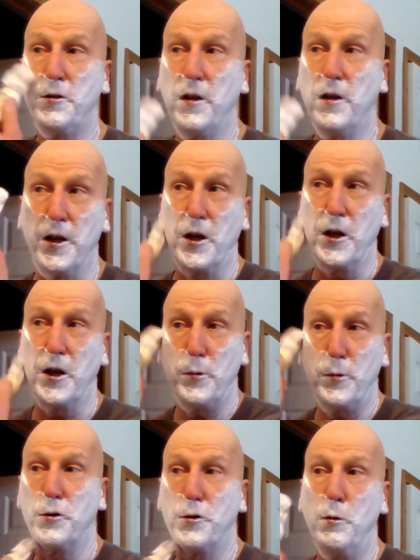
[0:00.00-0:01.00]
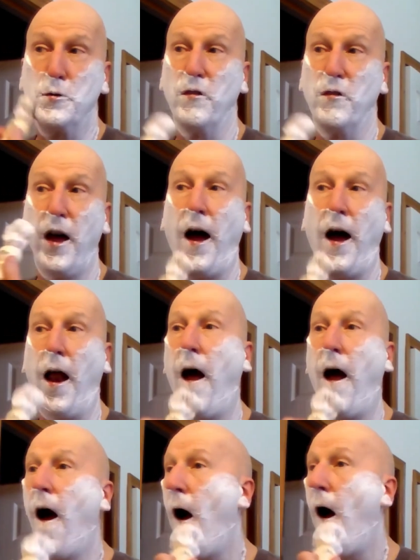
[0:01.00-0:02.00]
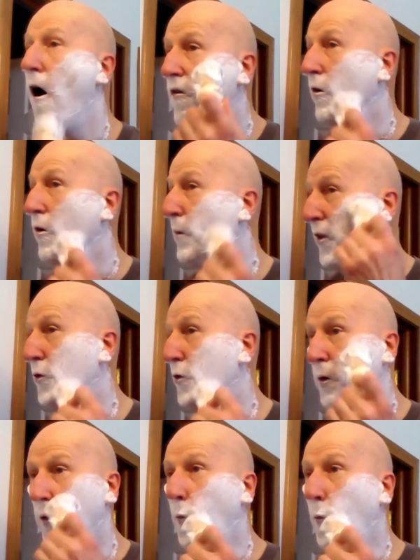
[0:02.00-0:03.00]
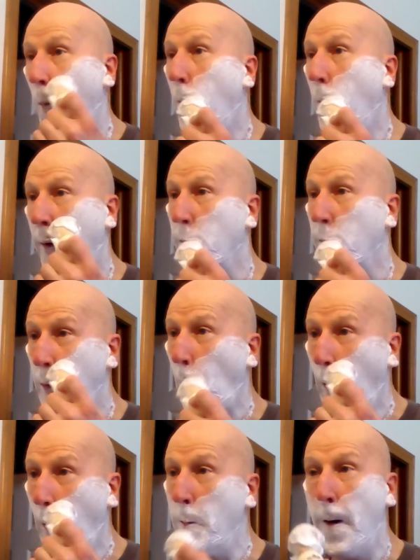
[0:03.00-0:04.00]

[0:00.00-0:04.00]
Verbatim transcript: You can get a couple of tubes of that for about $3 or $4 a tube